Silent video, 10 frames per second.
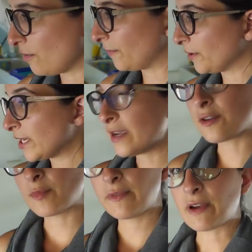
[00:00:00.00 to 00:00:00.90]
over
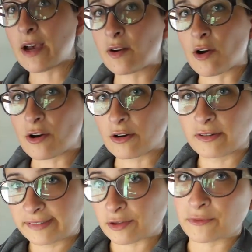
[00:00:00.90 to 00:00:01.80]
here we've got our
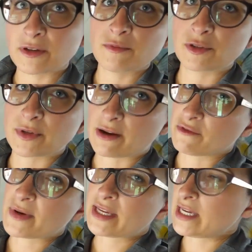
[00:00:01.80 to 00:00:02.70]
sofa, which we got
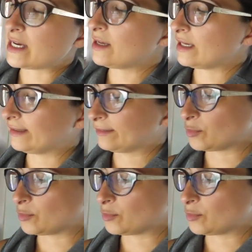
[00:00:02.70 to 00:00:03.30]
from IKEA. It's